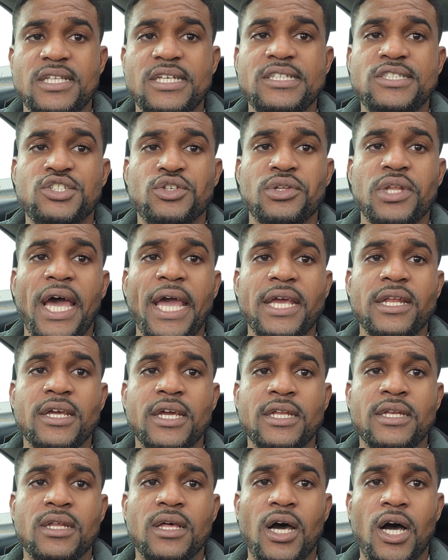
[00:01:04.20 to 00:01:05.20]
Leeds
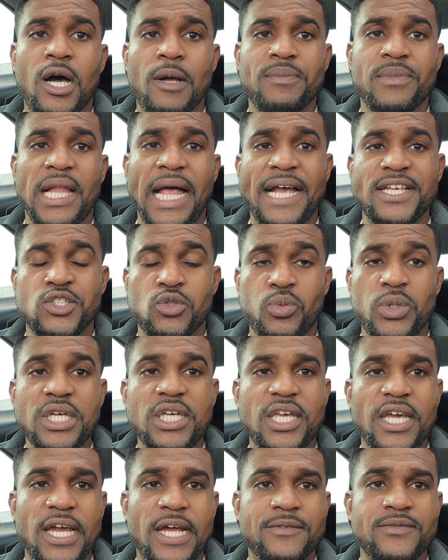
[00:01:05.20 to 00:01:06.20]
United last
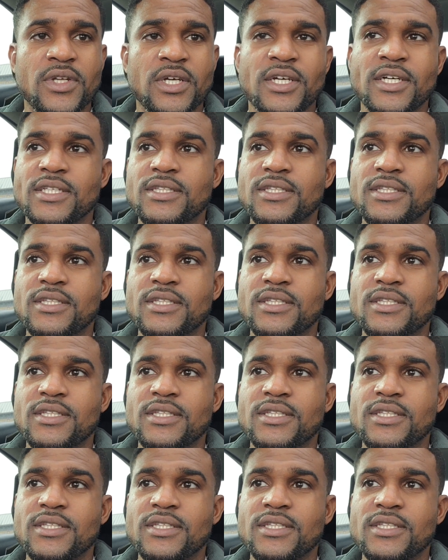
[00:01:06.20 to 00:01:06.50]
weekend,